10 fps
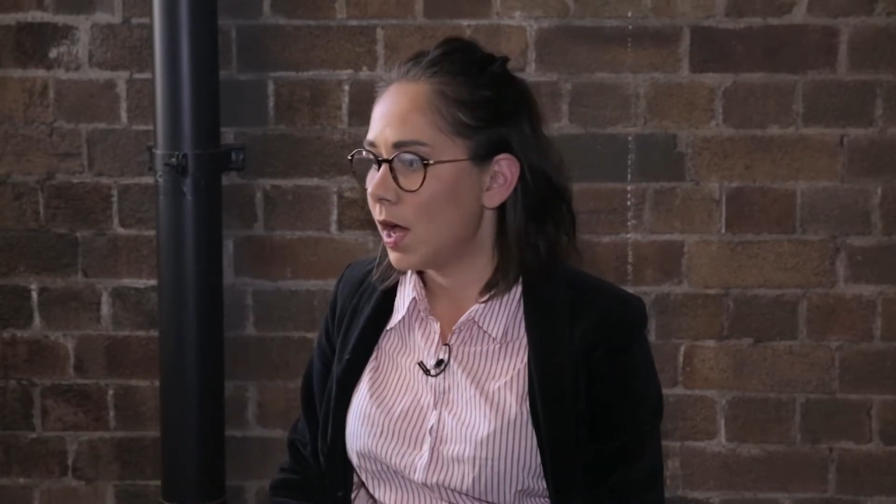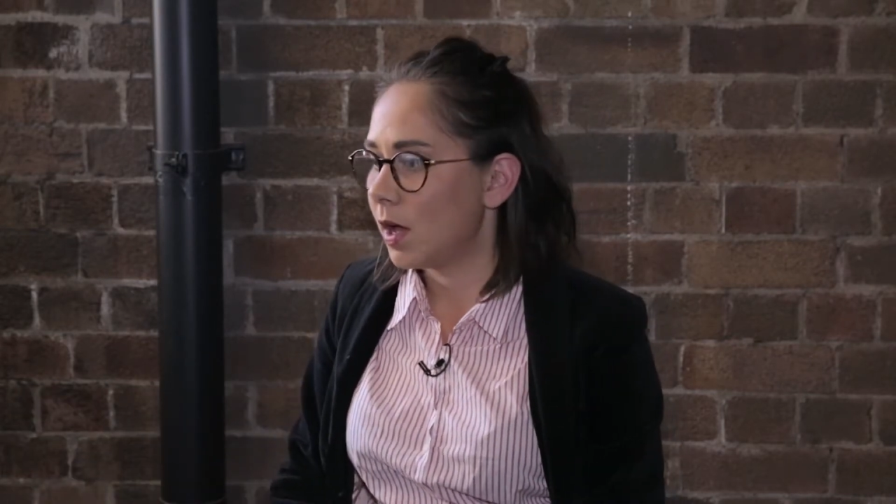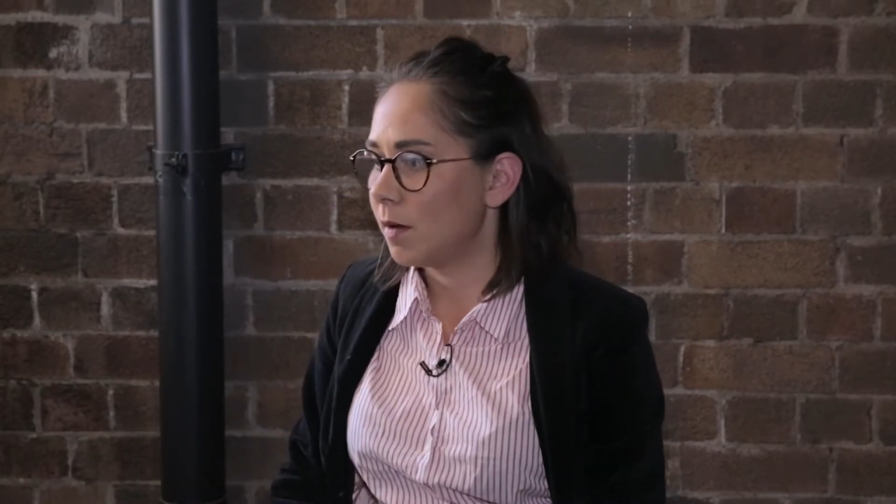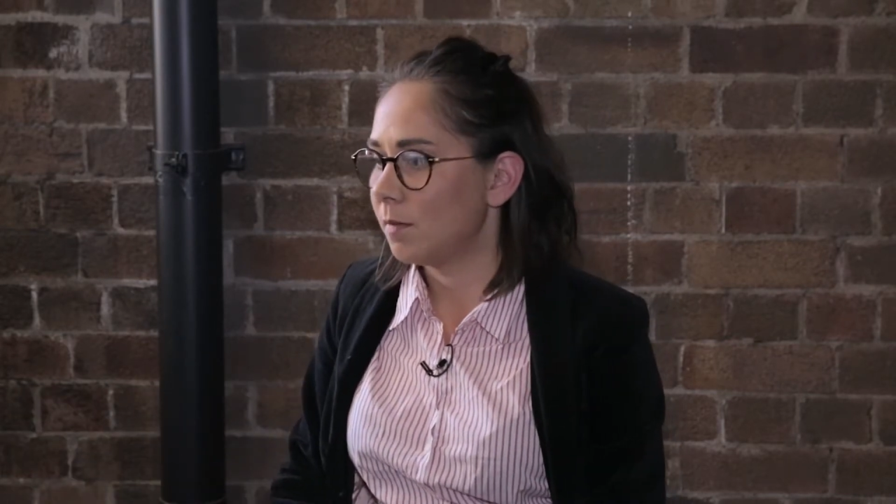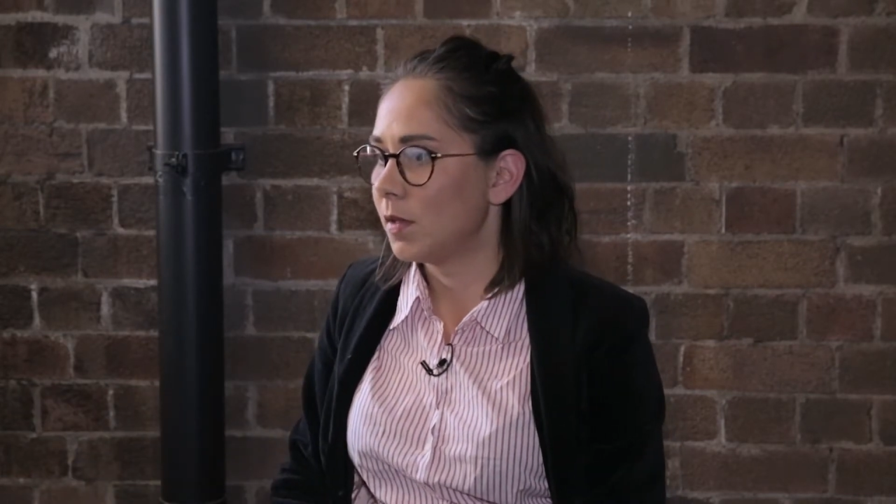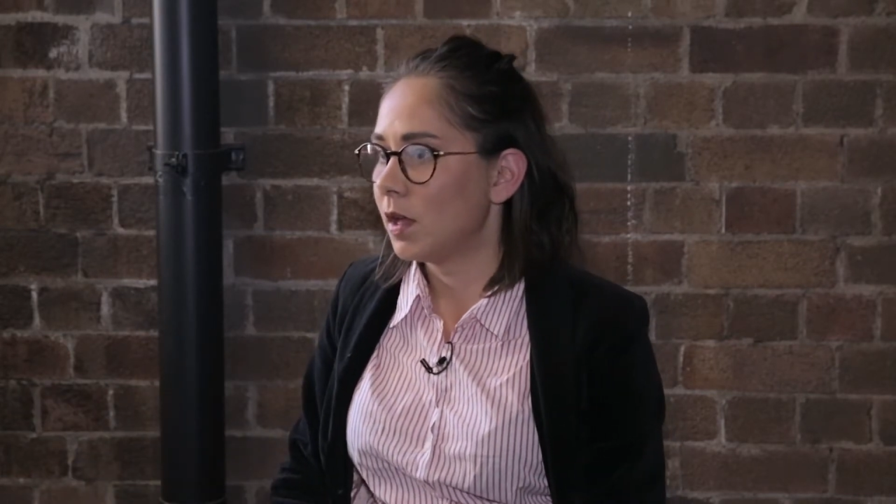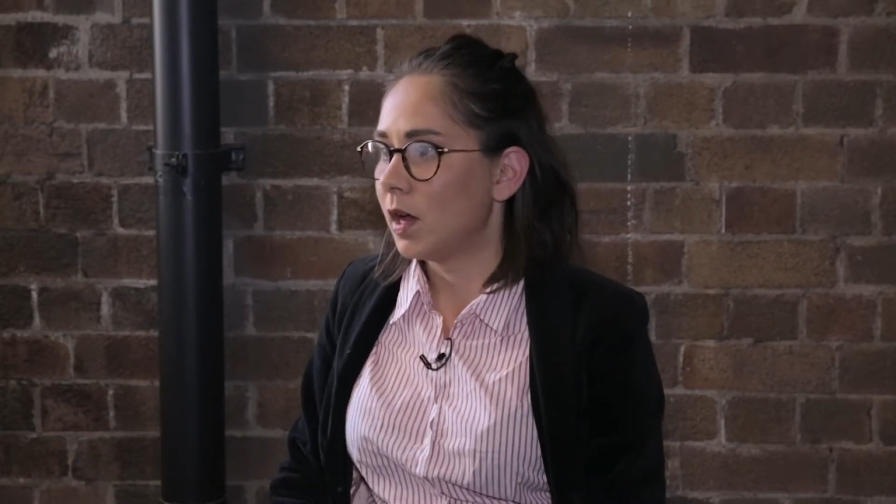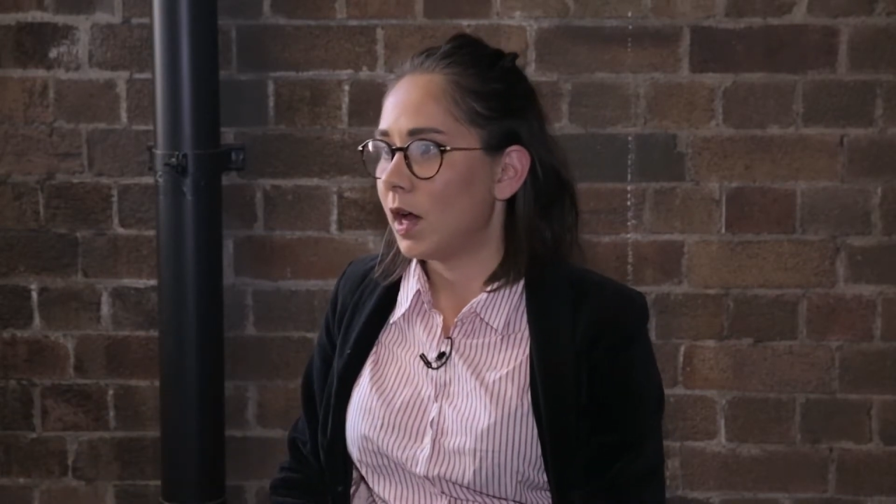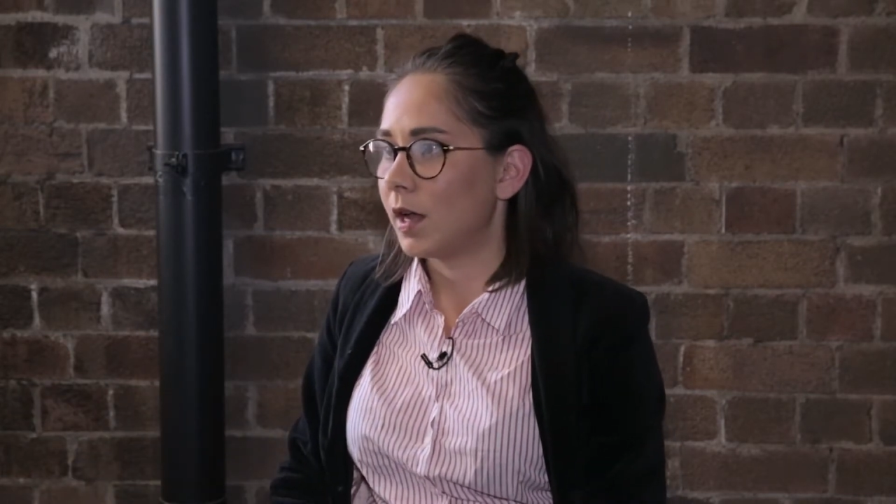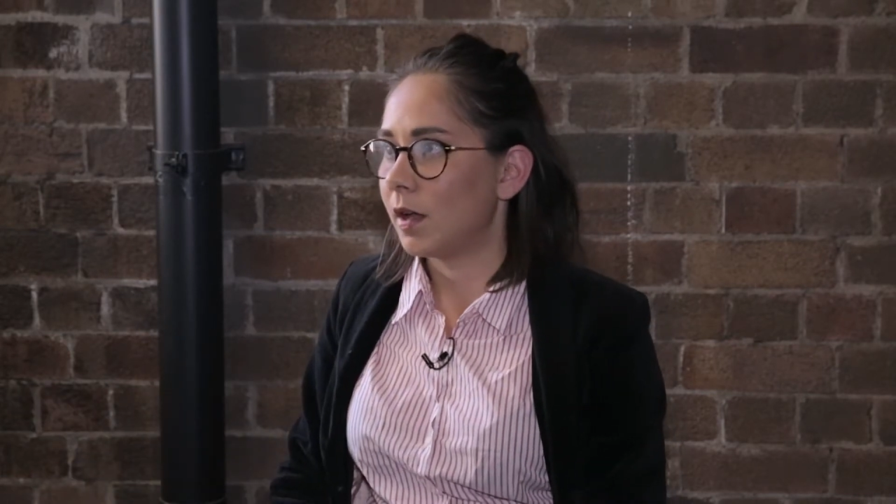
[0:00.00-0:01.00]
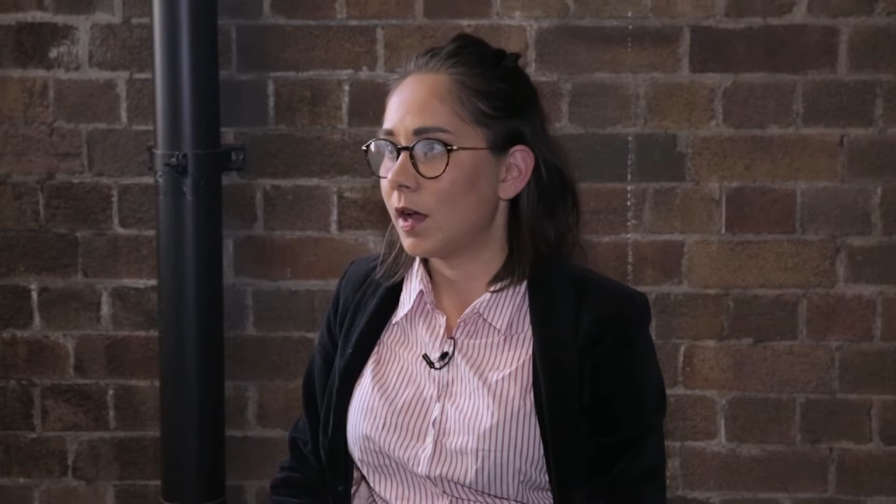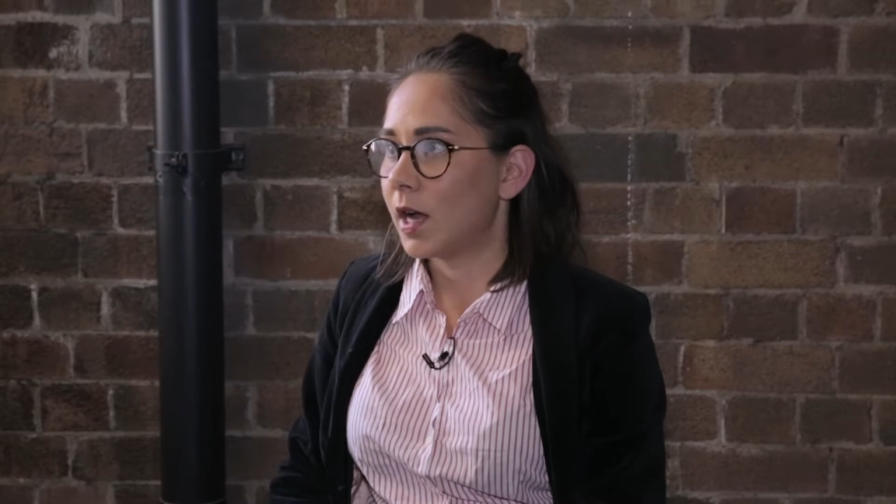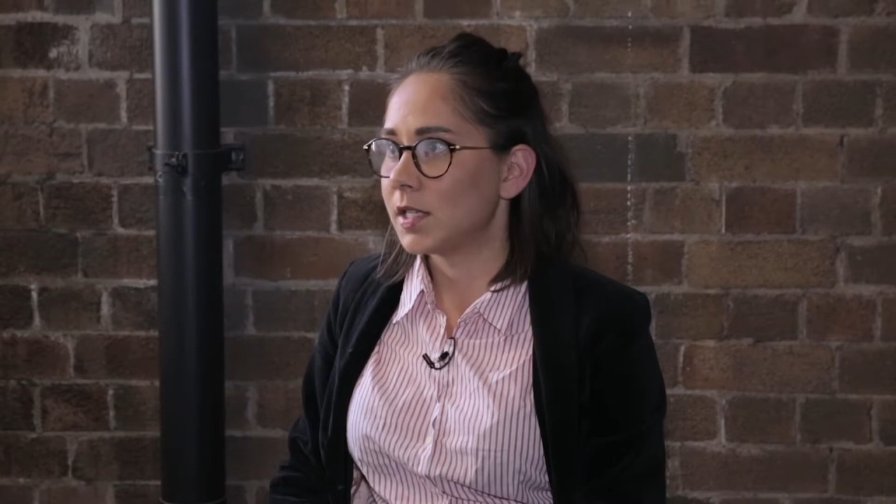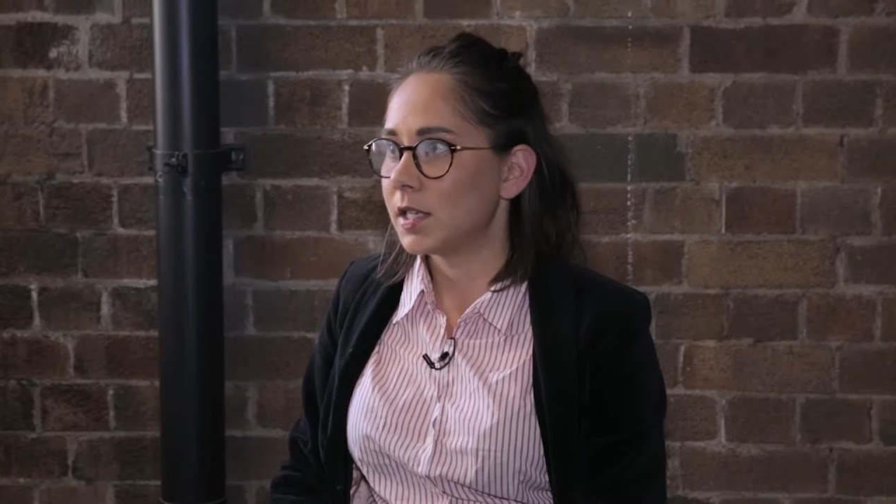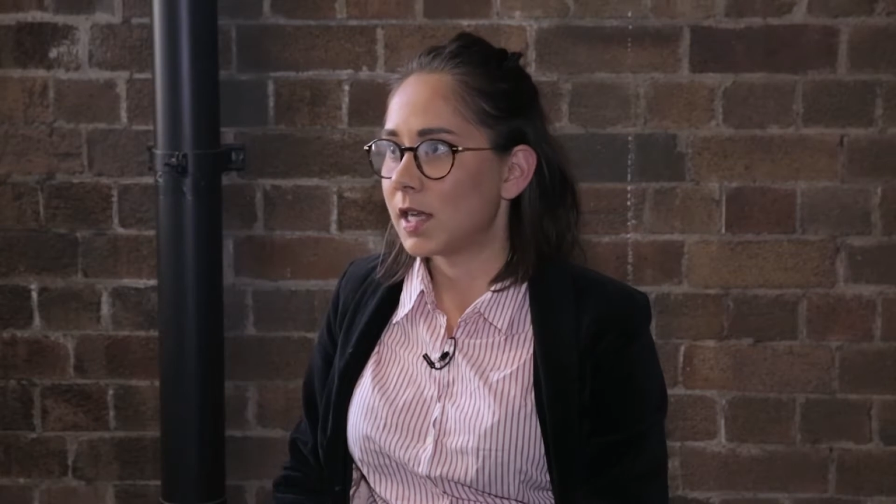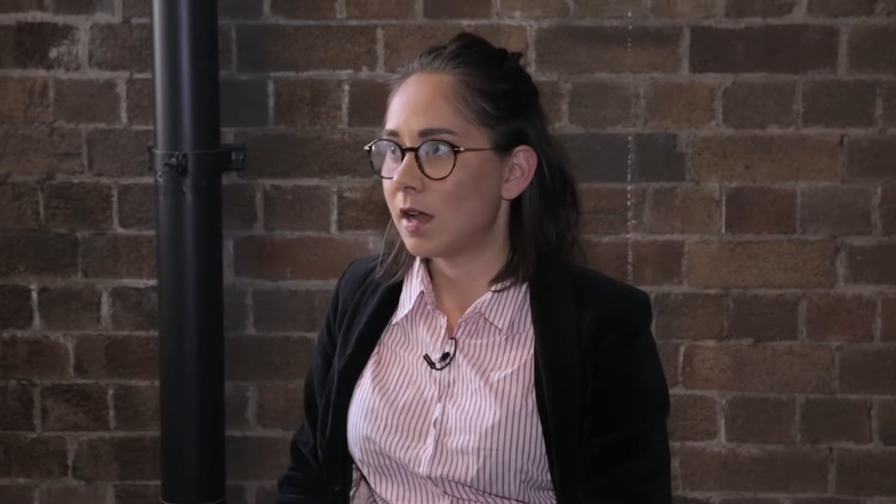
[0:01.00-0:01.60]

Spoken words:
I tend to